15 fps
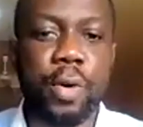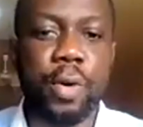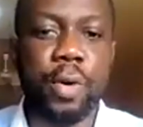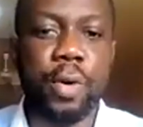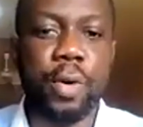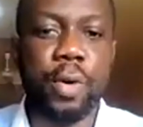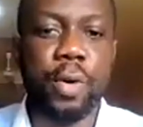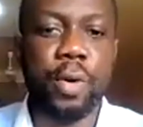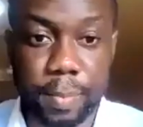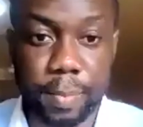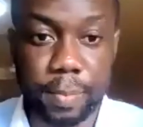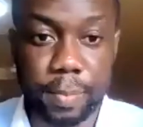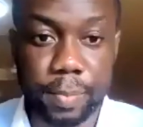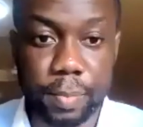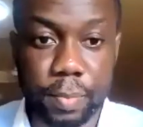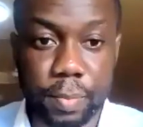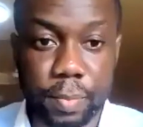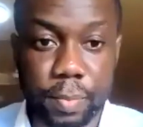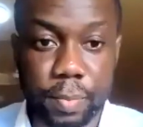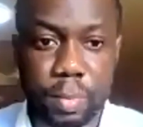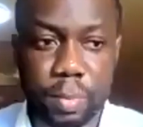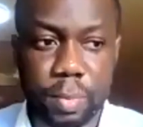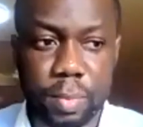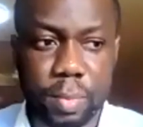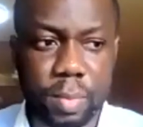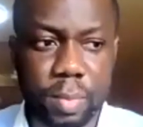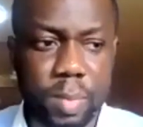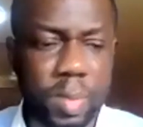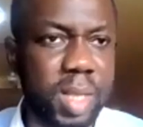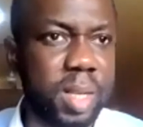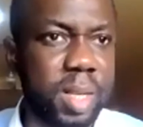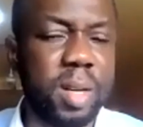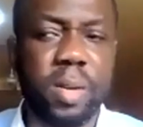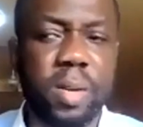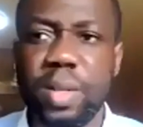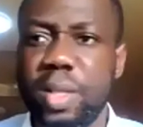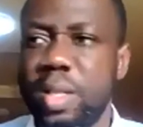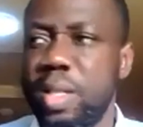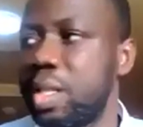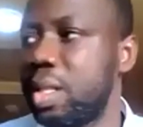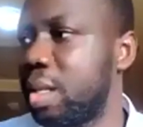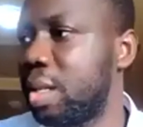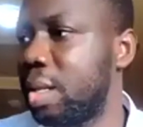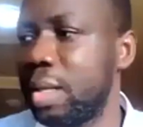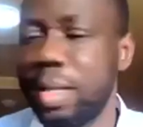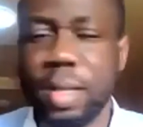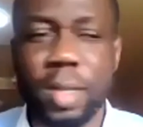okay. Hmm. Oh, this